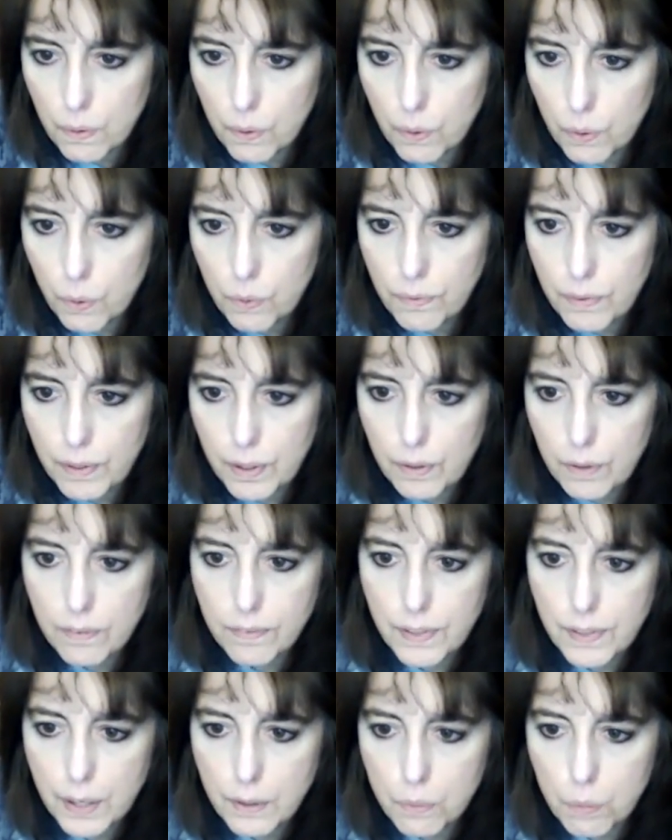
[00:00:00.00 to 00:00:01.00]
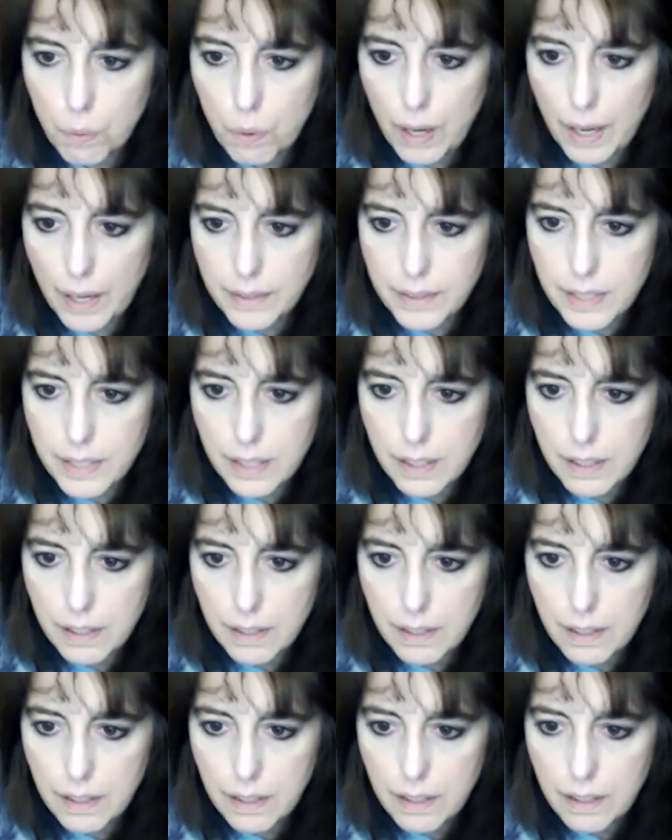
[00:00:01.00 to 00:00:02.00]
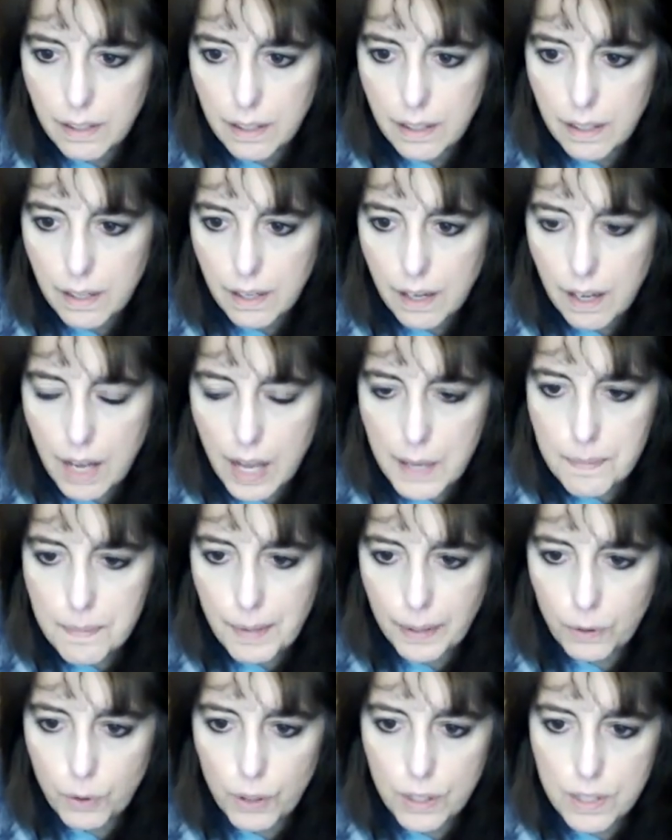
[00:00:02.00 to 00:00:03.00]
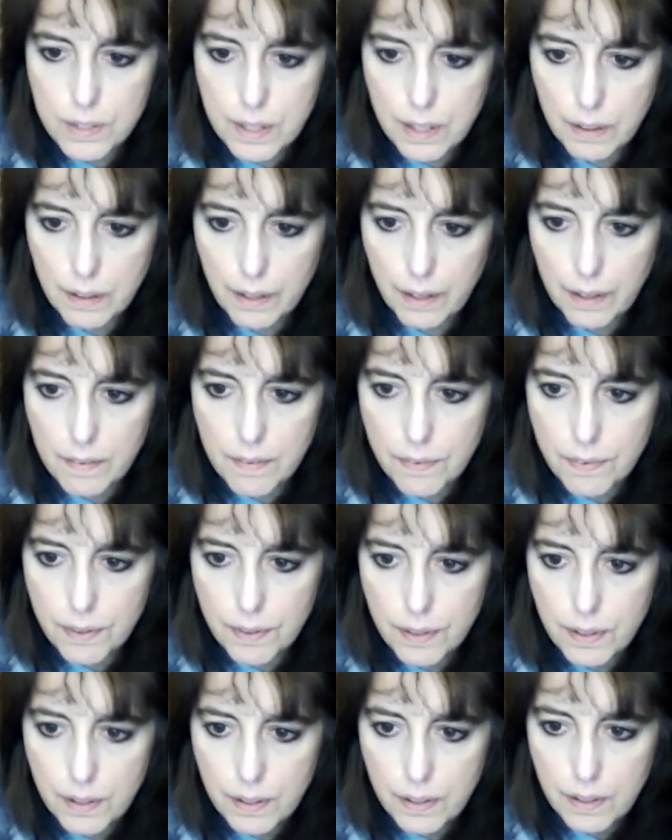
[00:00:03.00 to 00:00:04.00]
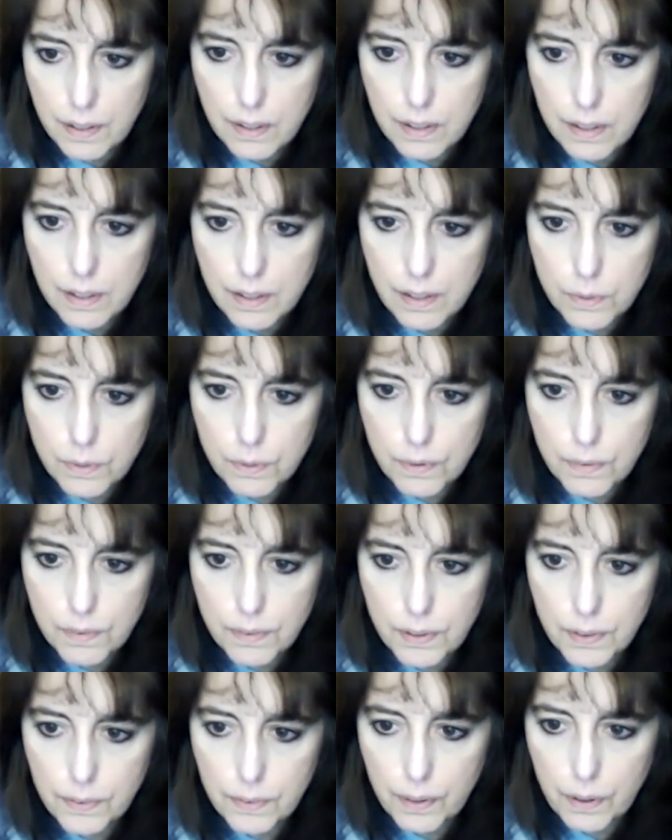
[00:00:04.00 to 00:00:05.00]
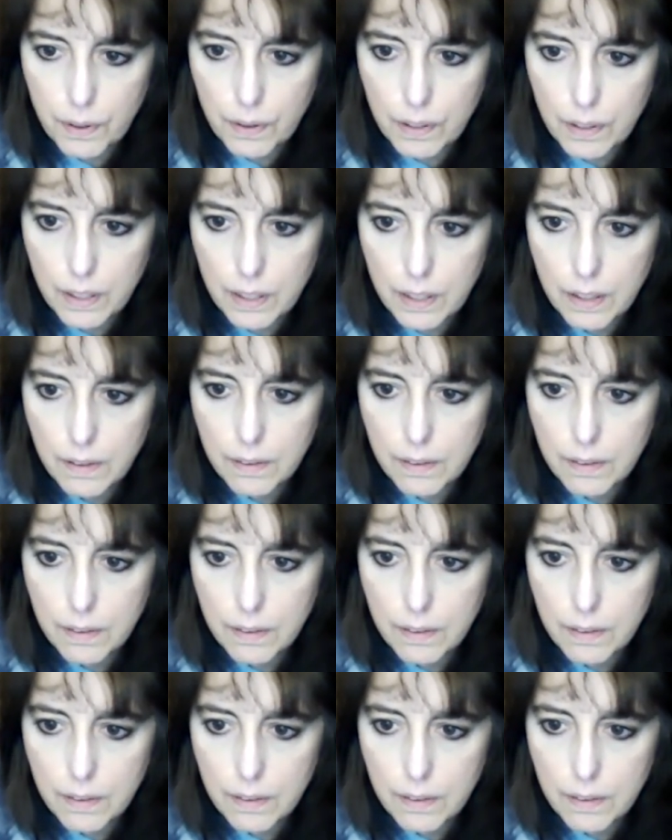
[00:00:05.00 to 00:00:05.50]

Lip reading: verified what? Hi, my crazy life. So it feels like right now.